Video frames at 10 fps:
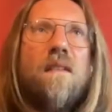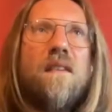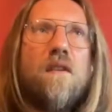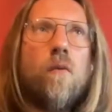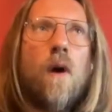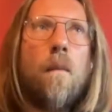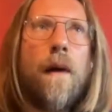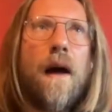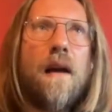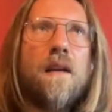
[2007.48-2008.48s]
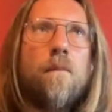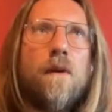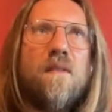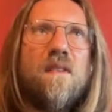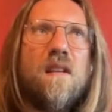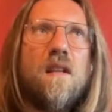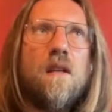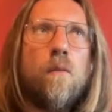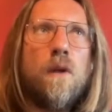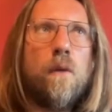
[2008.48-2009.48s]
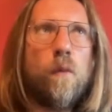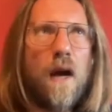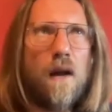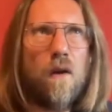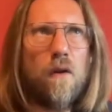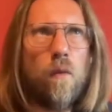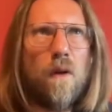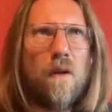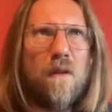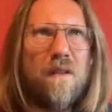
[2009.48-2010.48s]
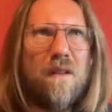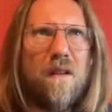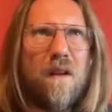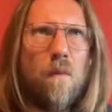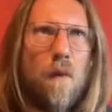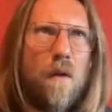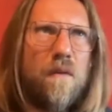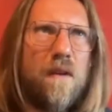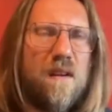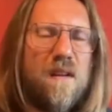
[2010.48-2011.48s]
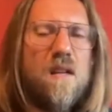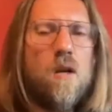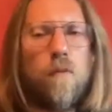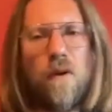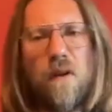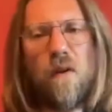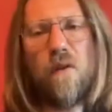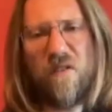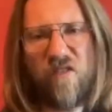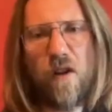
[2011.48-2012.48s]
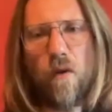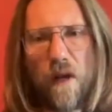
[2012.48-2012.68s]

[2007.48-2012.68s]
did a while back, but we had another one on Monday, and he uploaded it on his channel.